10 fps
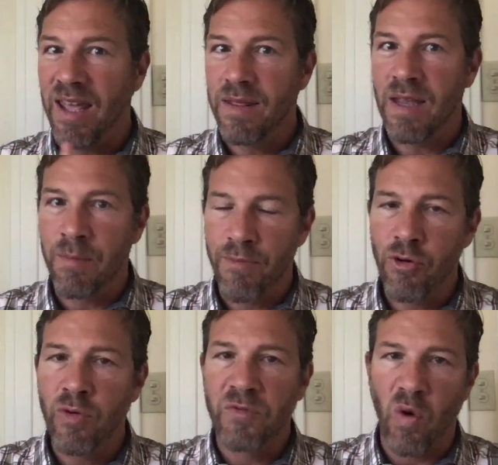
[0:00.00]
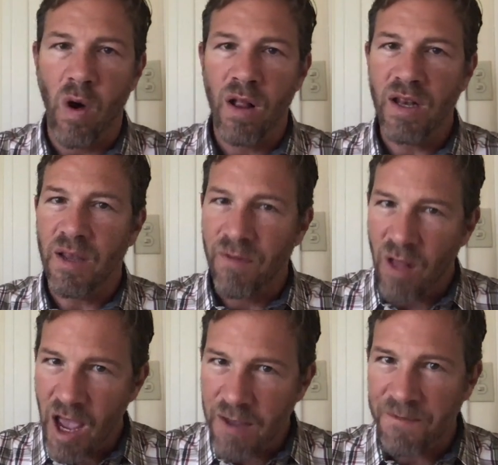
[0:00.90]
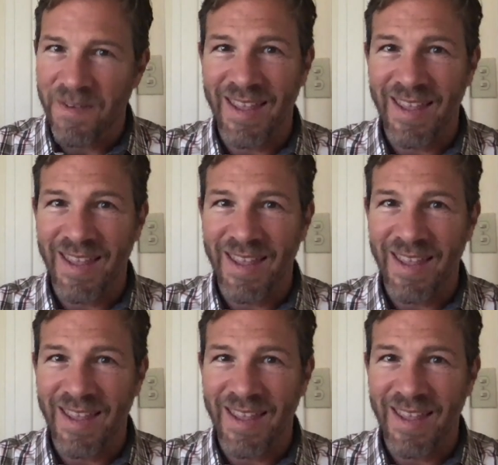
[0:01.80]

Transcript: the improved quality of life